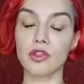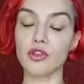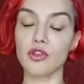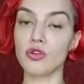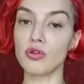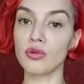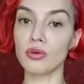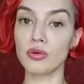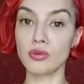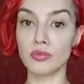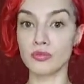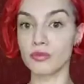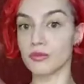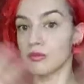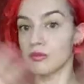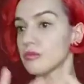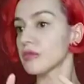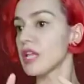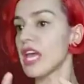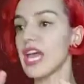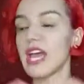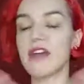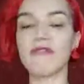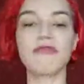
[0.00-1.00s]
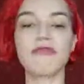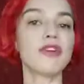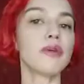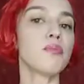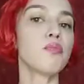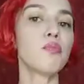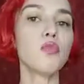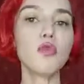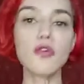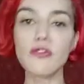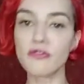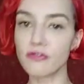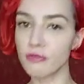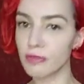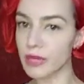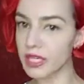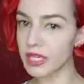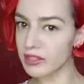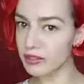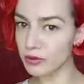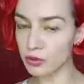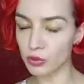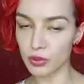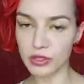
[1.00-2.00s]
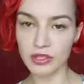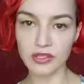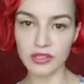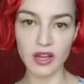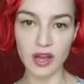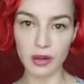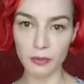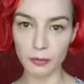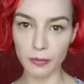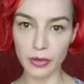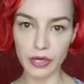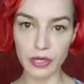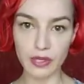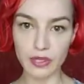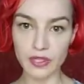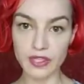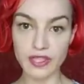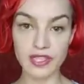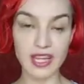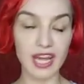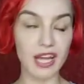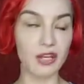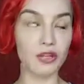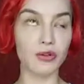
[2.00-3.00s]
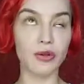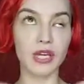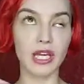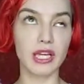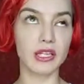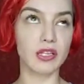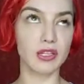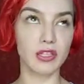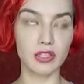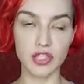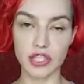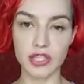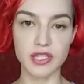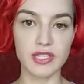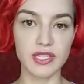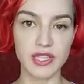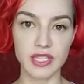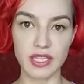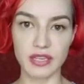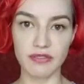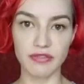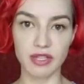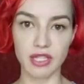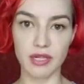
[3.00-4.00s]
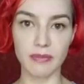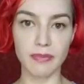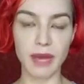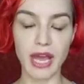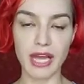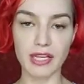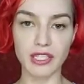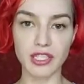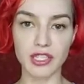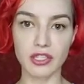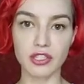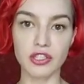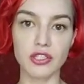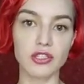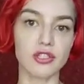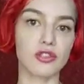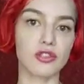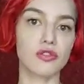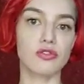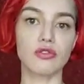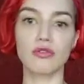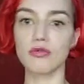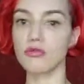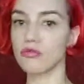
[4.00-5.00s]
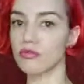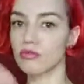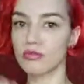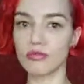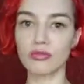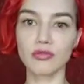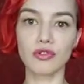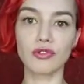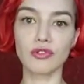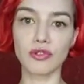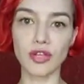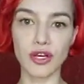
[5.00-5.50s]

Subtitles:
do every movement with dumbbells that you can just even imagine. Just do